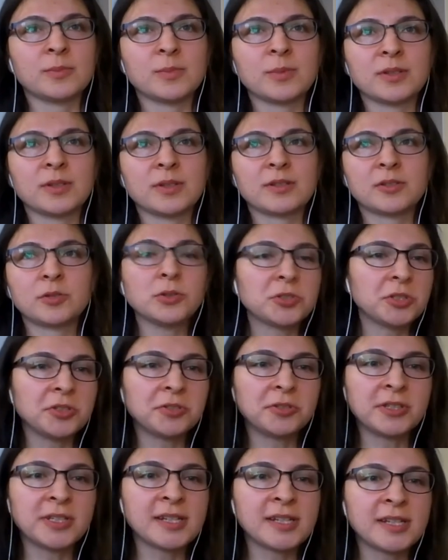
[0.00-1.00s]
school
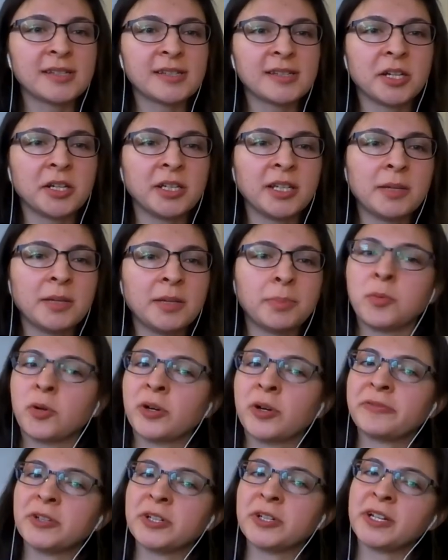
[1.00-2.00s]
children necessarily, but
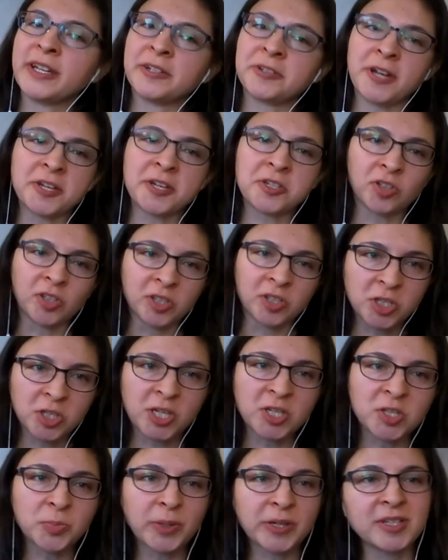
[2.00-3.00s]
more for international
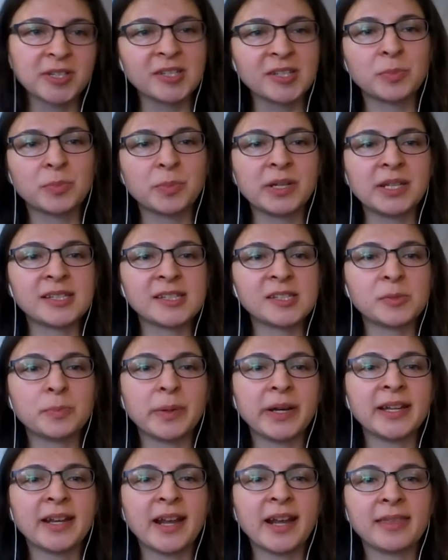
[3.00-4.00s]
exchange participants.
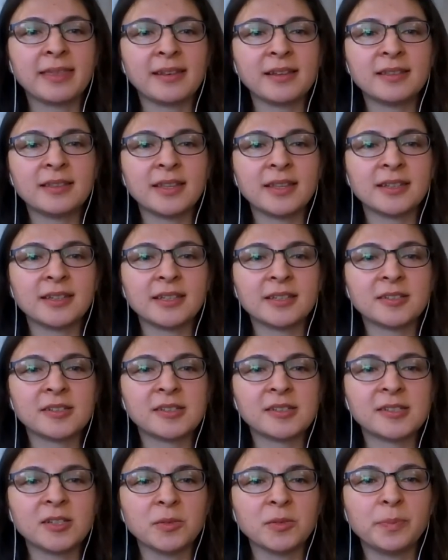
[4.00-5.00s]
But I think that they could
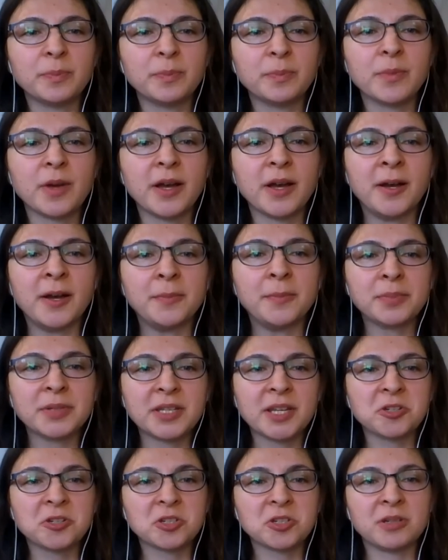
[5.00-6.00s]
still
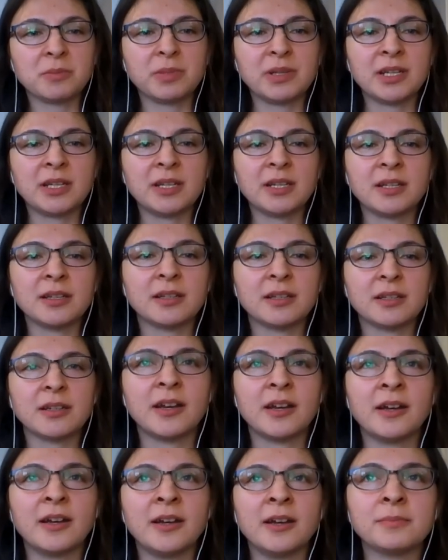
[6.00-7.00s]
potentially be
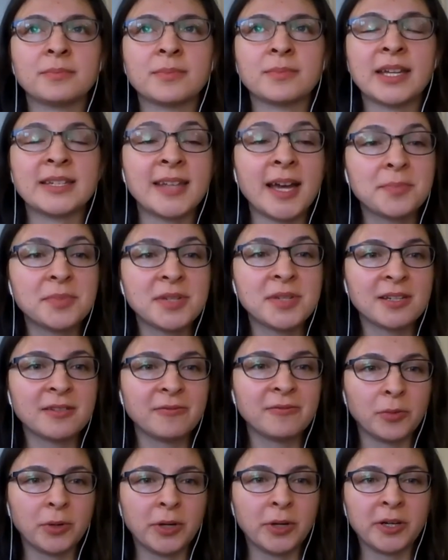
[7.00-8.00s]
adapted
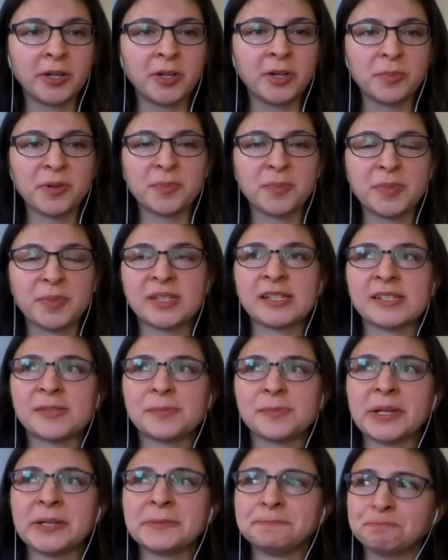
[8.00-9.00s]
for your purposes,
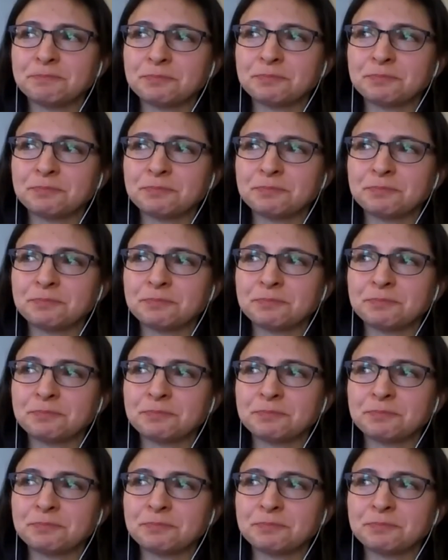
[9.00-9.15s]
but